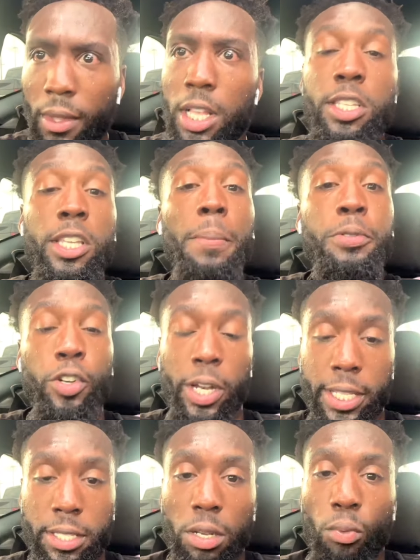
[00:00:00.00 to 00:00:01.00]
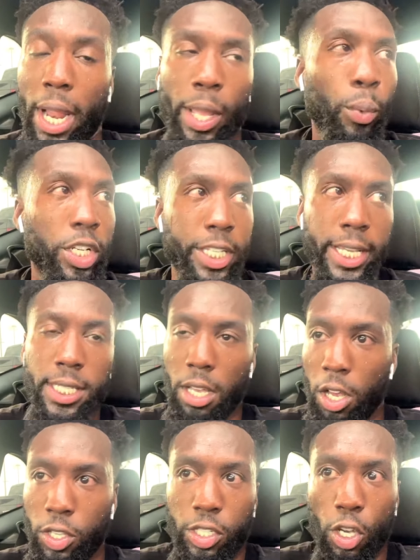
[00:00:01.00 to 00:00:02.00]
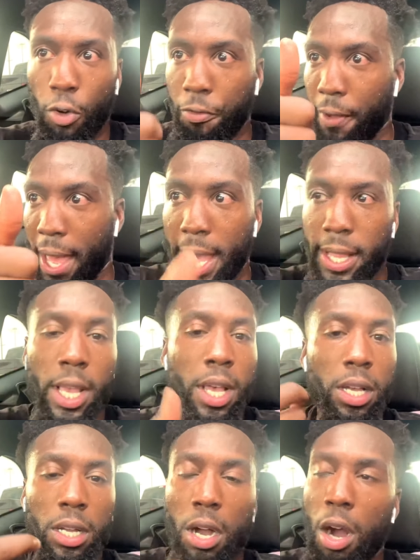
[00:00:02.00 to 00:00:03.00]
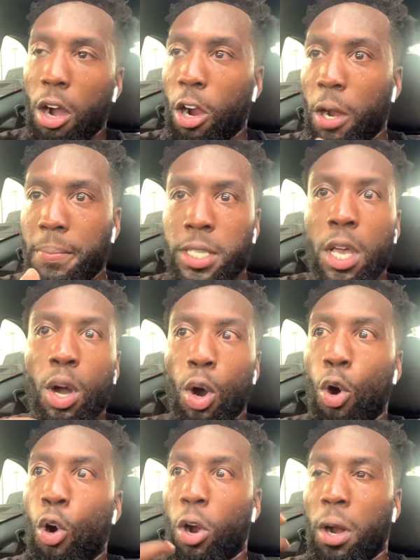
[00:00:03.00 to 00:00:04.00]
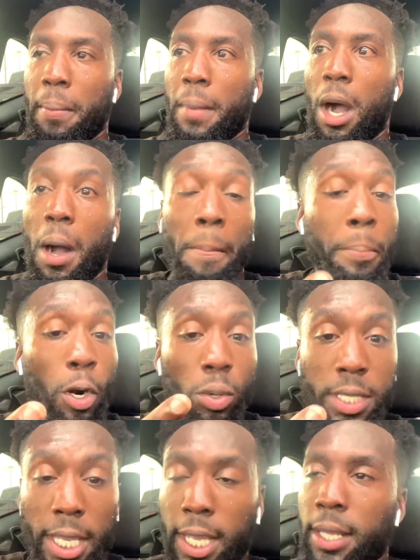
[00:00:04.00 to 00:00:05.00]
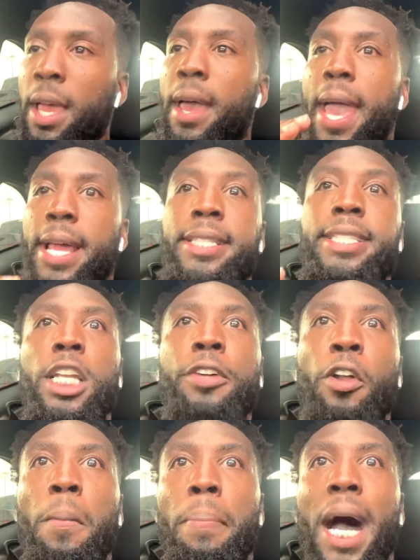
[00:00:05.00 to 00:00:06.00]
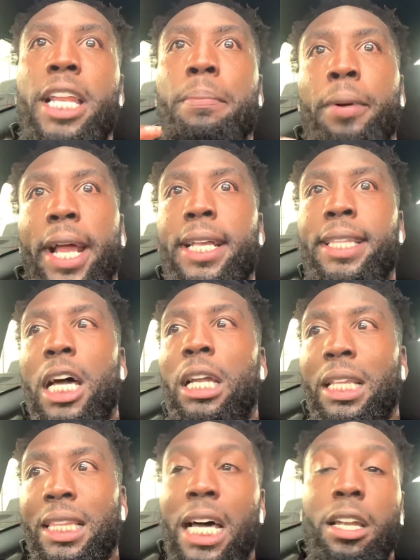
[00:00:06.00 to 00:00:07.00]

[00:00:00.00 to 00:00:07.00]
substrates, right, which is also fat, carbs, or protein. And instead of your body breaking down a lot